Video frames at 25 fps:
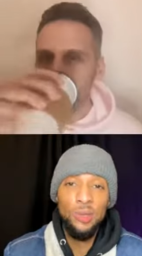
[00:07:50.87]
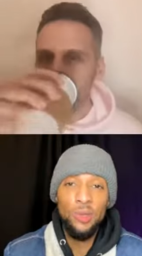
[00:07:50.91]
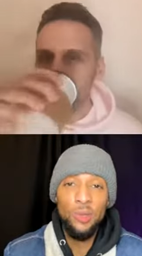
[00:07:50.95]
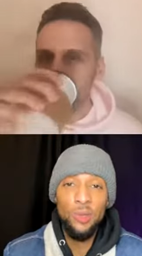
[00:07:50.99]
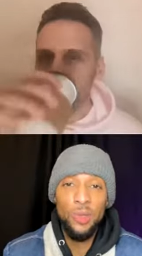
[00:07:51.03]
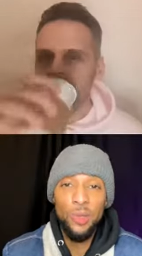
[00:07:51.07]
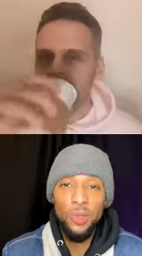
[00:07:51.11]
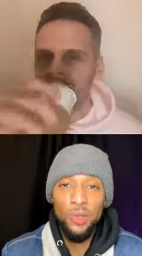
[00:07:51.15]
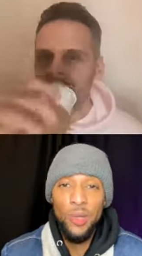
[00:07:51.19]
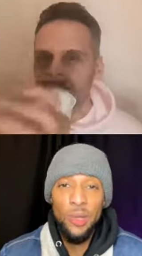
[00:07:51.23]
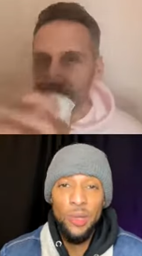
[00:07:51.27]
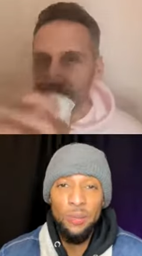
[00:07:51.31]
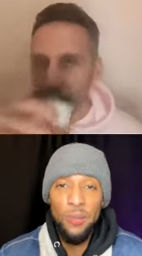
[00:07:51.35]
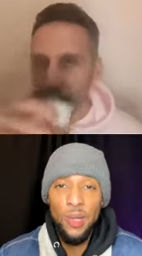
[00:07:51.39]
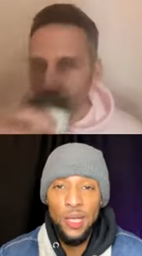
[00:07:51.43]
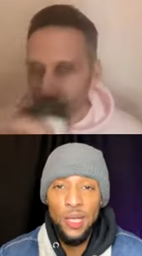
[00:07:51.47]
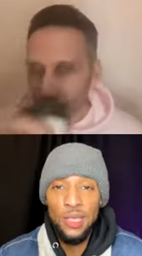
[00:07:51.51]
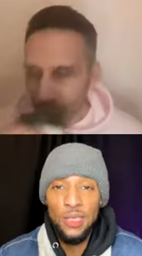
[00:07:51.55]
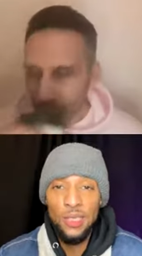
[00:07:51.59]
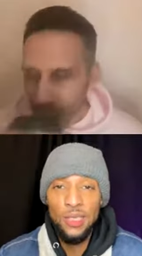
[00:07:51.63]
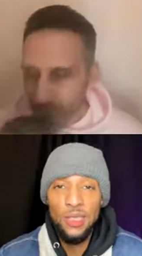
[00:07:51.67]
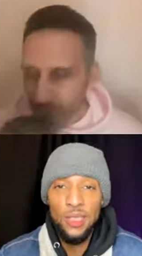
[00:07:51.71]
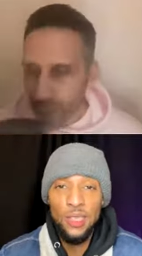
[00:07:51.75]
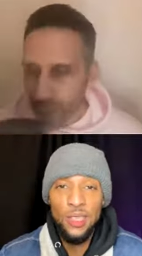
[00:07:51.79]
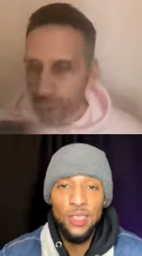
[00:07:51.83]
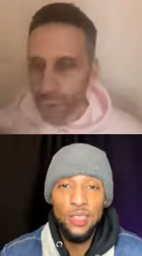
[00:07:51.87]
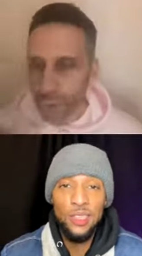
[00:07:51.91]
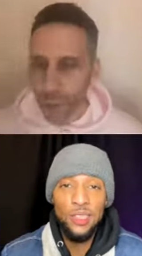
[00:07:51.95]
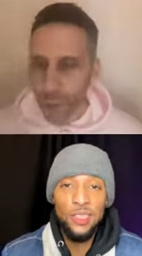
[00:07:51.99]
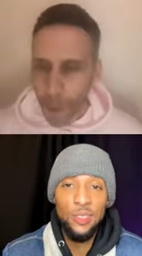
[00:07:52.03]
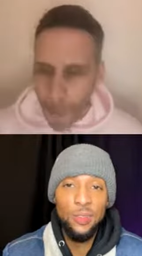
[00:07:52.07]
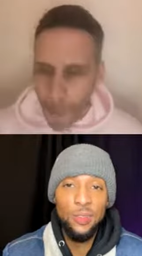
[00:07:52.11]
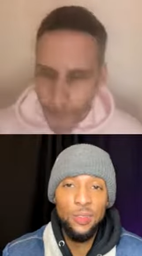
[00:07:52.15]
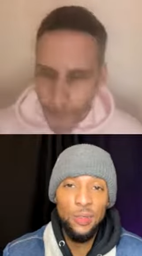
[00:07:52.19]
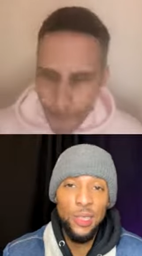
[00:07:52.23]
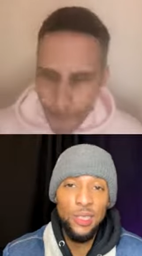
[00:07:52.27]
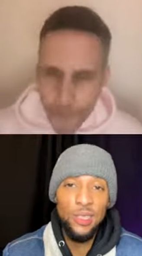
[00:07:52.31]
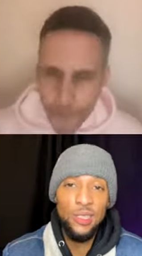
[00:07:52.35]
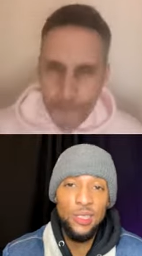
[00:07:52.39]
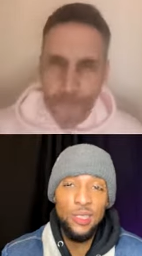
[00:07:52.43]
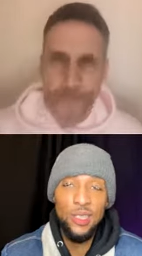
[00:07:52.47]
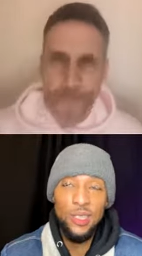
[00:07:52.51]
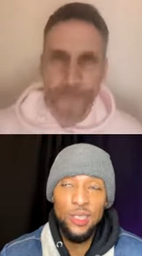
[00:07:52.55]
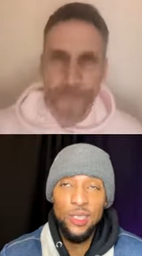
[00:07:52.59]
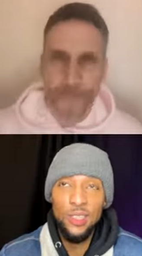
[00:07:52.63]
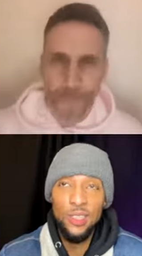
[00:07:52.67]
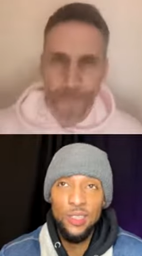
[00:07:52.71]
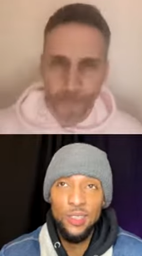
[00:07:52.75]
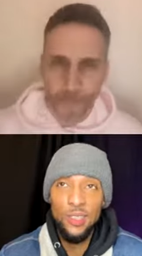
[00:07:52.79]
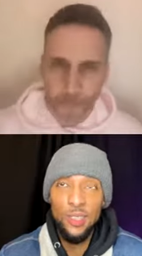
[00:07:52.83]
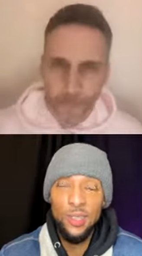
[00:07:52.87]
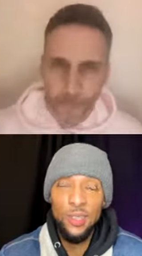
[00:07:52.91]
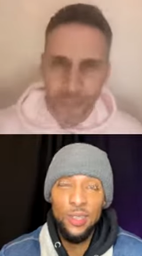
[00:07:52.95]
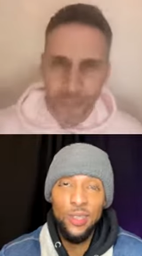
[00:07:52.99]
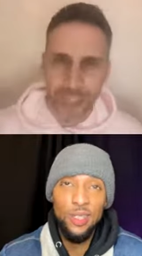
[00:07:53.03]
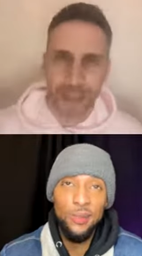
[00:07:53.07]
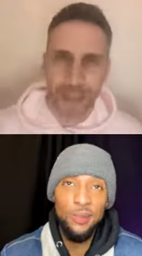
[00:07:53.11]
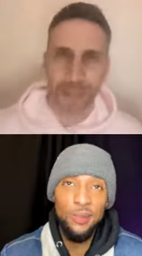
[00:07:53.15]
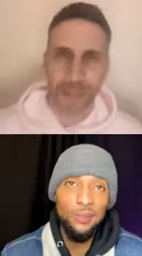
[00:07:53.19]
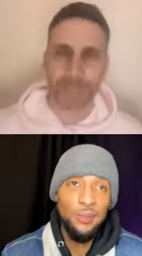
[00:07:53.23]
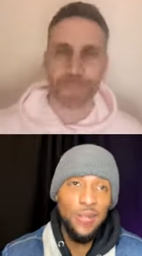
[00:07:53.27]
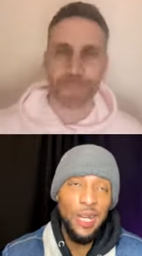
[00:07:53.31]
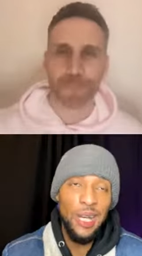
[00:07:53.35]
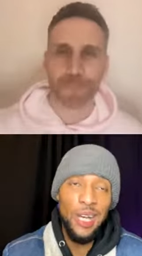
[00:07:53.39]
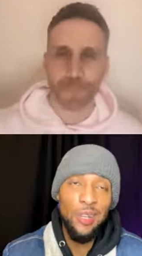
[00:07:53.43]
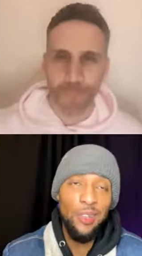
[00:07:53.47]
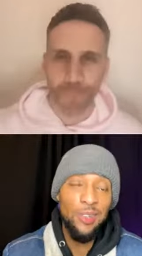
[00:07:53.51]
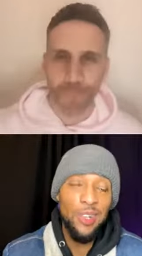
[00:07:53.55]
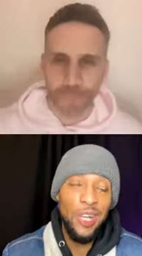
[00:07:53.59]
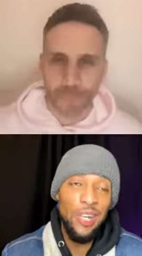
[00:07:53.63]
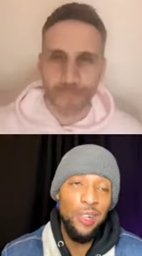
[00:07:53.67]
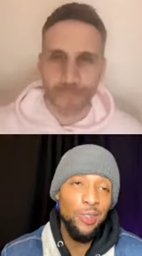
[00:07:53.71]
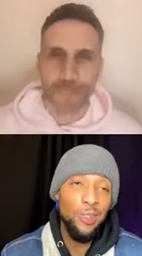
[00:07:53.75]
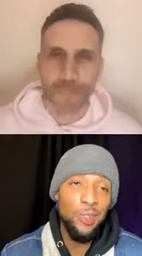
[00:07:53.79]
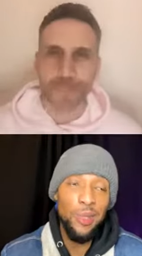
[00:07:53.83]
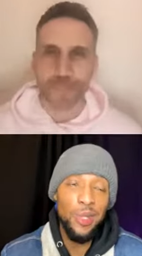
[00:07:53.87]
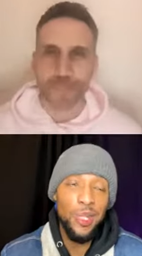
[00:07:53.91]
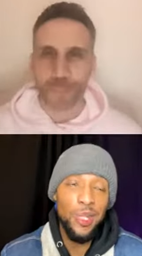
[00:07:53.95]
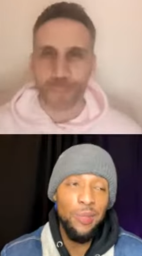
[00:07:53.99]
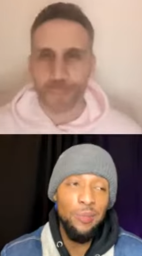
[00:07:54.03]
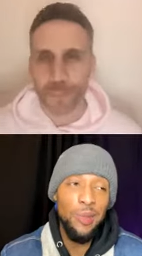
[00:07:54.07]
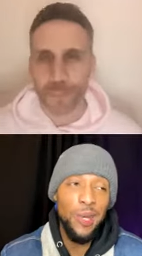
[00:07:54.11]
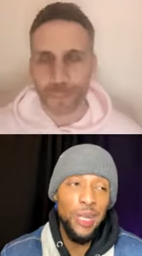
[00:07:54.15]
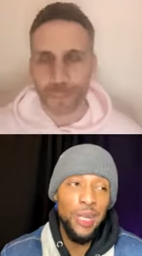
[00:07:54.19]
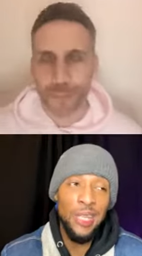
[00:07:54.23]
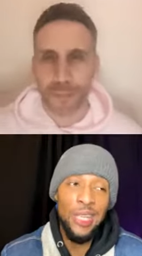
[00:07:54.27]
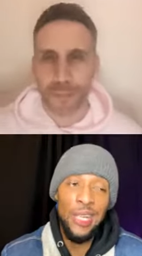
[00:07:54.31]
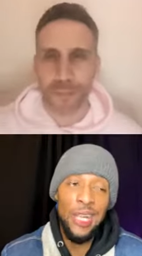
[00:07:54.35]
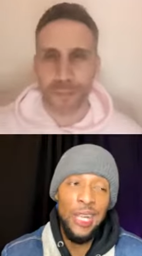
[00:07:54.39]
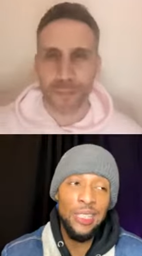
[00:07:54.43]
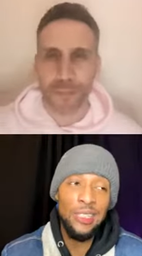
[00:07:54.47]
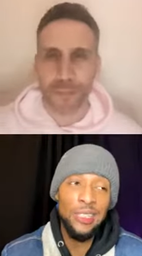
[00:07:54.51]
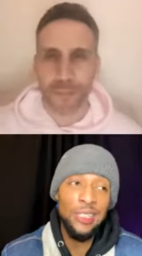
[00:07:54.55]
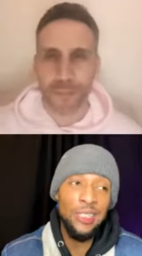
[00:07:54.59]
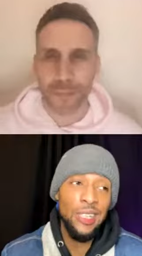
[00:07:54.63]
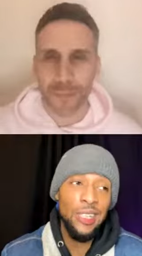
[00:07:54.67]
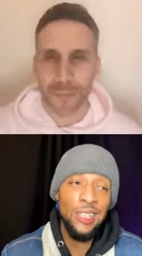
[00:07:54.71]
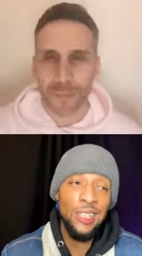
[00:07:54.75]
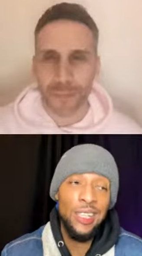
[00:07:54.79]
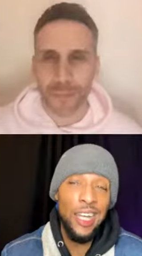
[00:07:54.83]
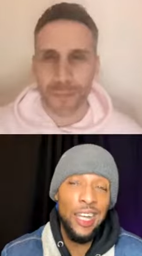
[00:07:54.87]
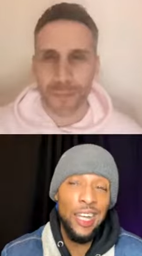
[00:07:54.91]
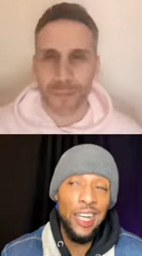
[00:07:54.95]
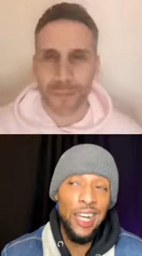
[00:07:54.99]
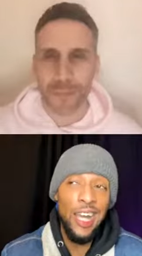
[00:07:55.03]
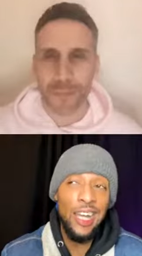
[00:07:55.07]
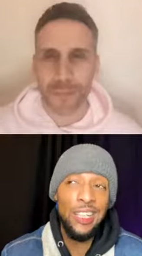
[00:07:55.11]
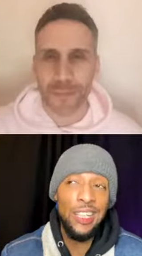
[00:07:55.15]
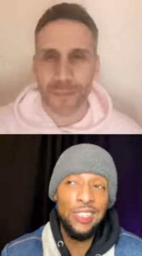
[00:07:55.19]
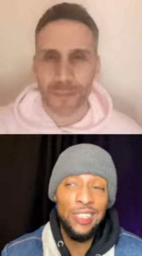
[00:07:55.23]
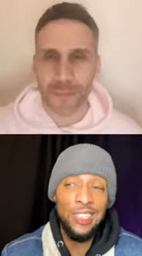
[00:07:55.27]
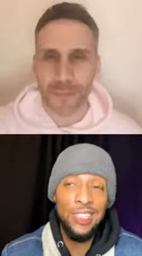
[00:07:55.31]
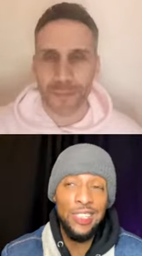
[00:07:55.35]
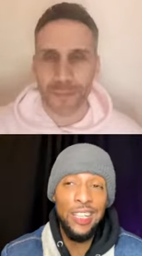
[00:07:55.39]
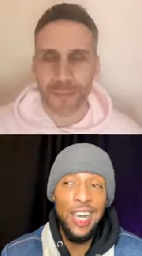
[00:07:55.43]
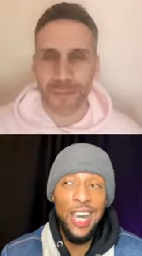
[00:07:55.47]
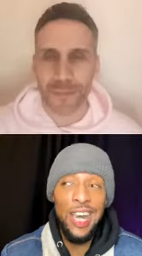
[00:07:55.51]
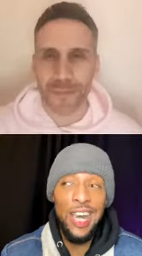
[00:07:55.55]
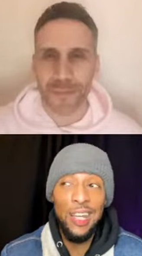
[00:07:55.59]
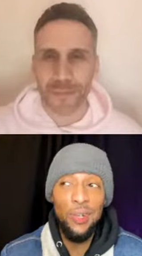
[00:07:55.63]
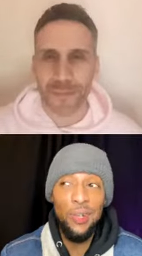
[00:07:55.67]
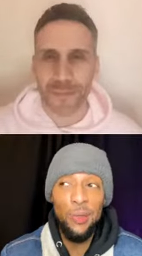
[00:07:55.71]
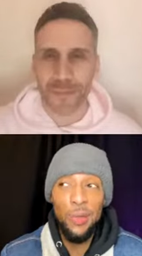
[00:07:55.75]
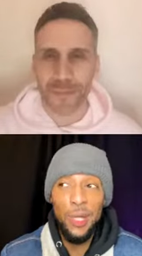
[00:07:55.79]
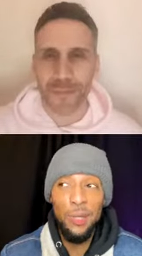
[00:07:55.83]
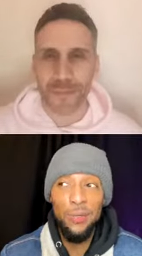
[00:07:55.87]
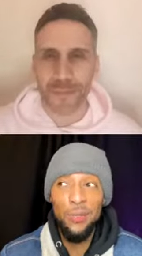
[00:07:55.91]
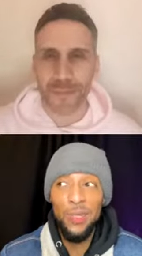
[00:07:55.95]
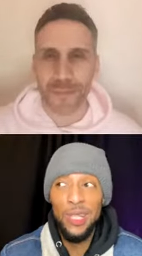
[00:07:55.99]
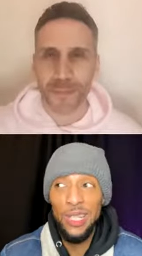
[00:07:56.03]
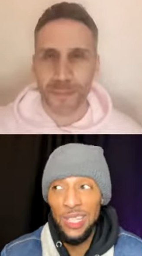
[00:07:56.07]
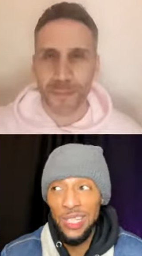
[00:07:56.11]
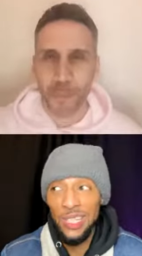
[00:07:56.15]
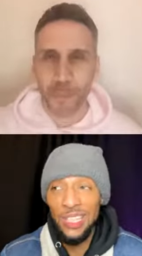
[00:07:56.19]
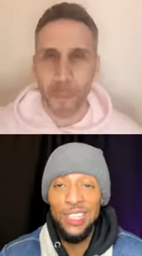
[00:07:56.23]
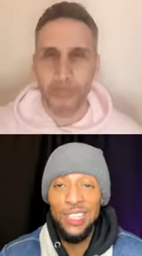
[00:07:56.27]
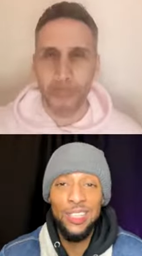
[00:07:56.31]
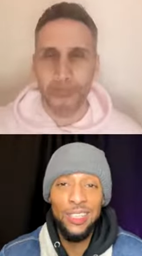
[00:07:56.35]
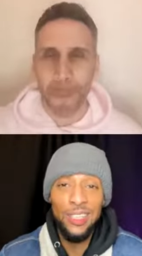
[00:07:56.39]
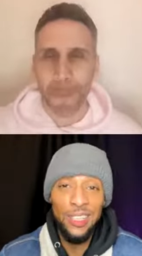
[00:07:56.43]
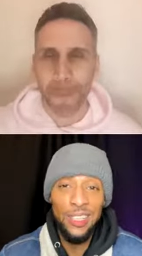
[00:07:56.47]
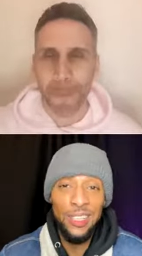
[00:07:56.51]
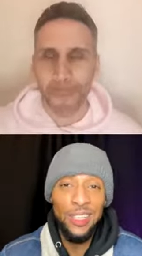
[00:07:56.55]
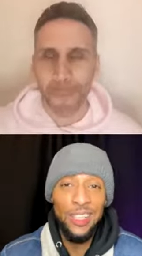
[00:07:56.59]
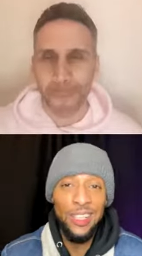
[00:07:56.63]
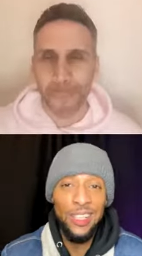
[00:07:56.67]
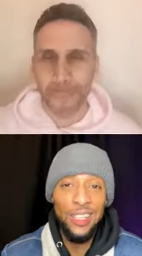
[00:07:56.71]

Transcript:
Speaker 1: Square, right by the stairs, the red stairs. So um, I, don't, I don't know anybody that has done that and actually got away with it legally.